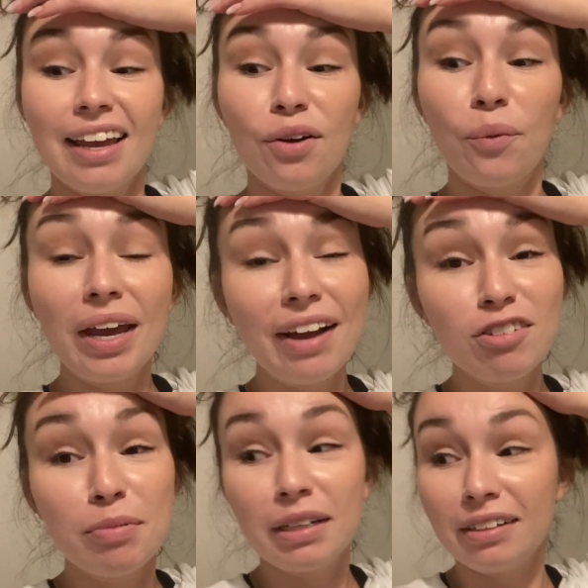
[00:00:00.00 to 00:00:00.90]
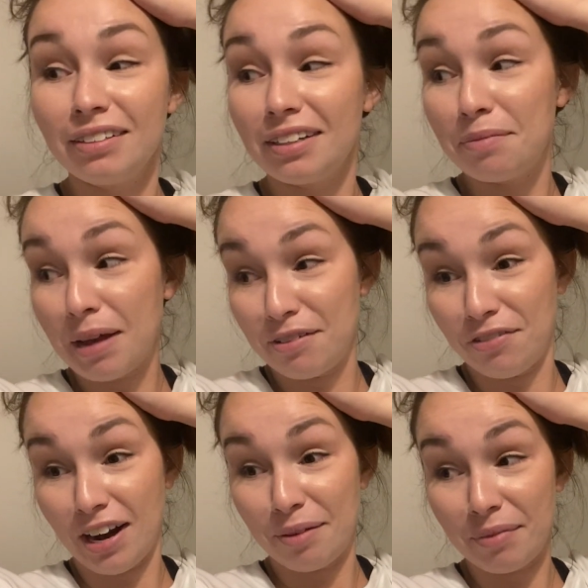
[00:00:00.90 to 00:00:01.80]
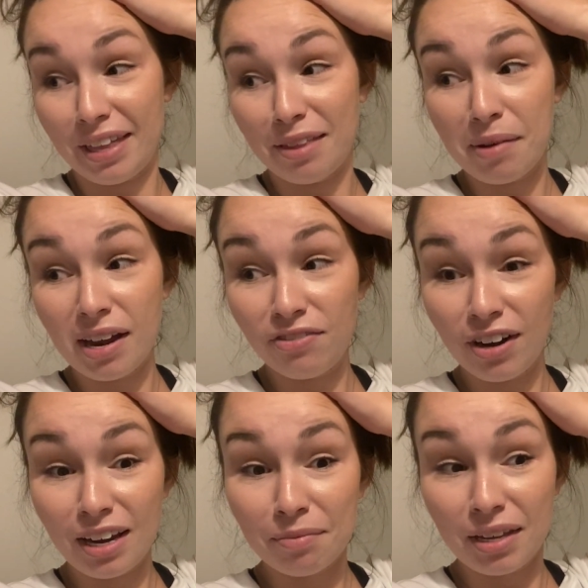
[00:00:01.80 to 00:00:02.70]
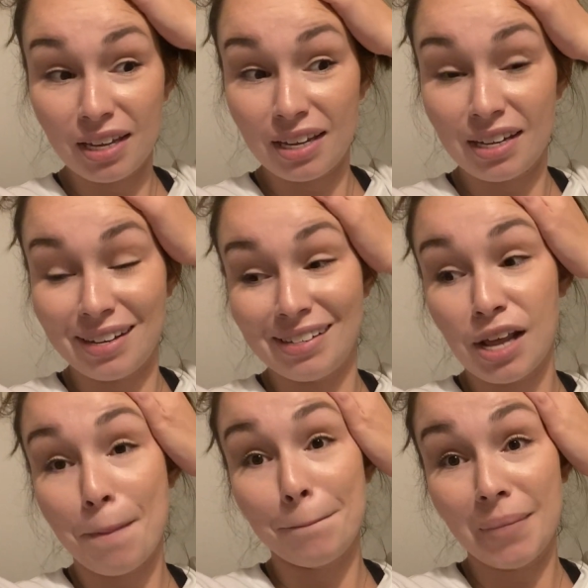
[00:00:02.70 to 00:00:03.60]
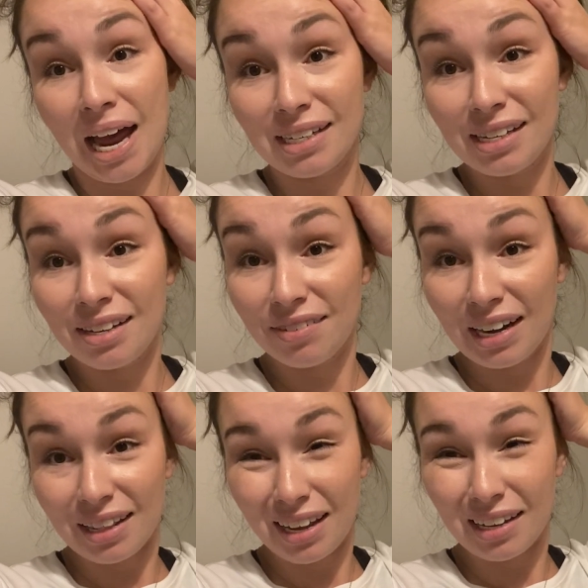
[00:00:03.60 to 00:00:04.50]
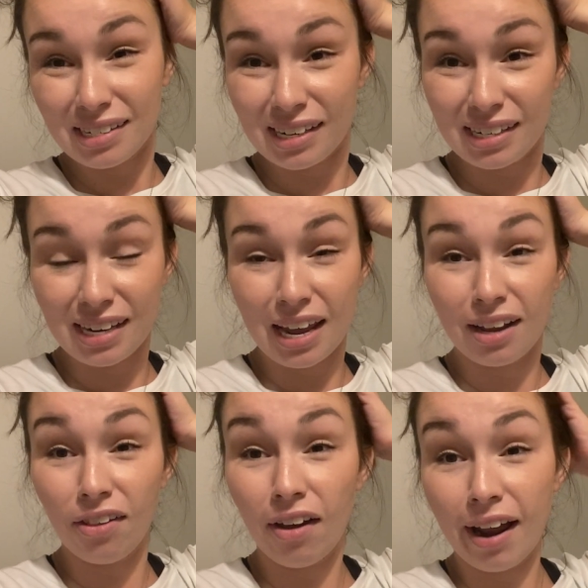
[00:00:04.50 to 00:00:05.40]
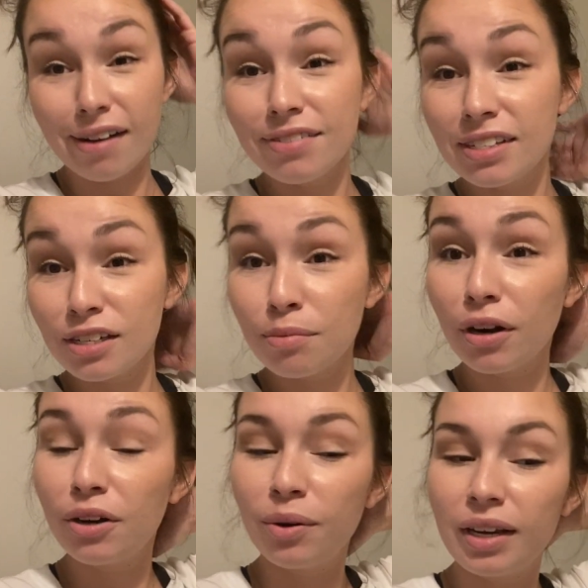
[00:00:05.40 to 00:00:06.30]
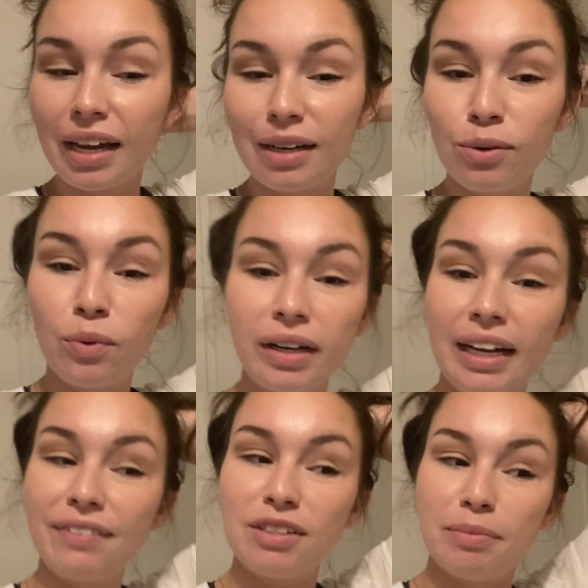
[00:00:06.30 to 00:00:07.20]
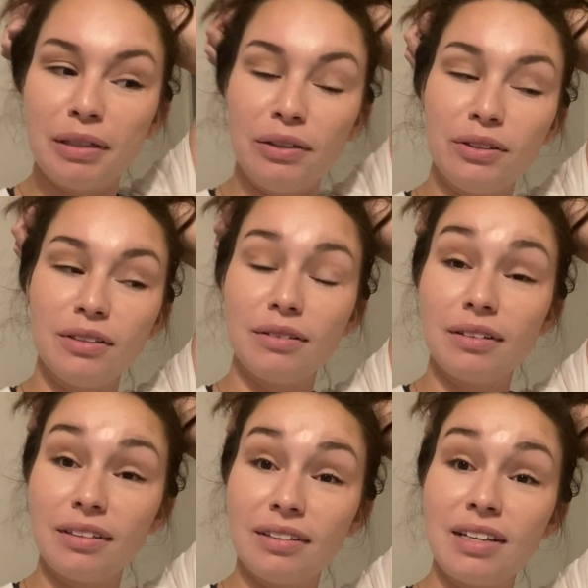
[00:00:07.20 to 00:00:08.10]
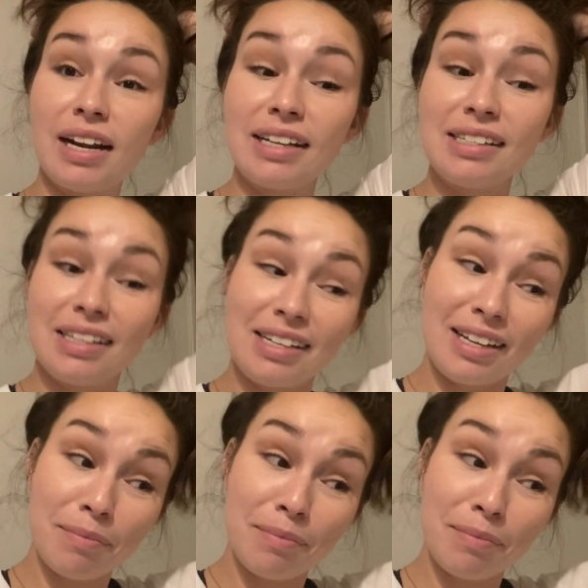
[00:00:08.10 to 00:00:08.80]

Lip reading: we have to build the bed frame and the bed frame is massive and I think it's gonna take a lot out of us tomorrow and I don't wanna have to build the nightstands and